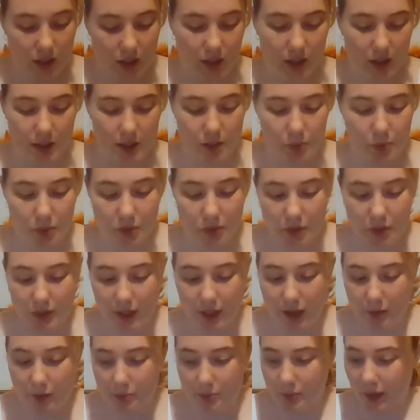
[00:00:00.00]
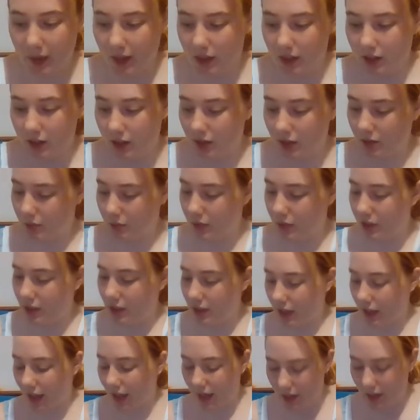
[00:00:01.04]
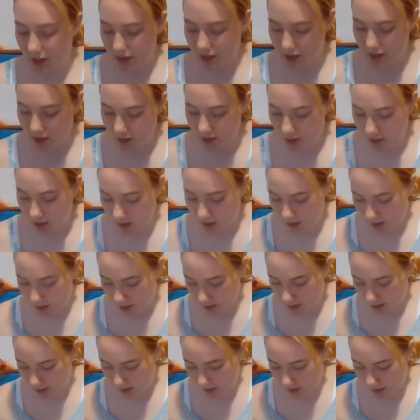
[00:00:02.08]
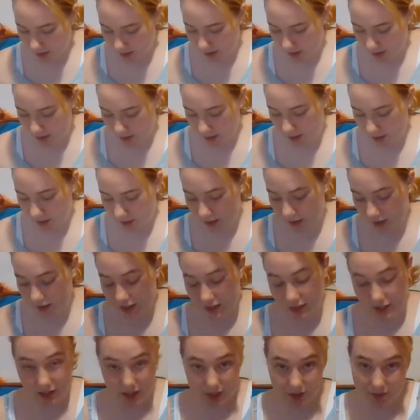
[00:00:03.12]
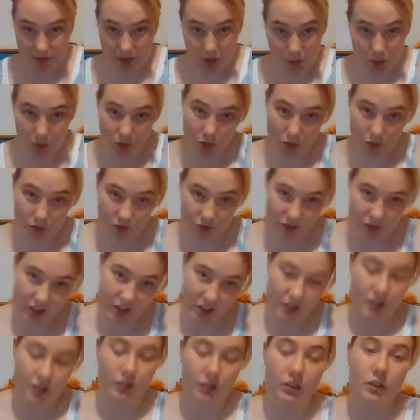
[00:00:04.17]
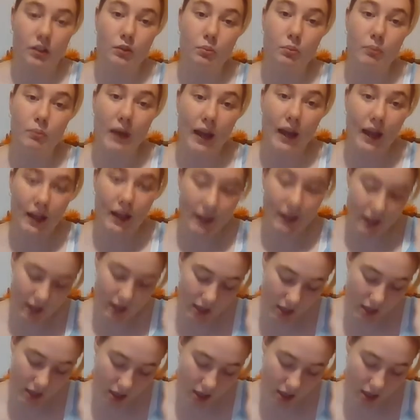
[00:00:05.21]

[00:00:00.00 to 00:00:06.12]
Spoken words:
Let's put that back with that. And let's see if they will all fit in the little baggie.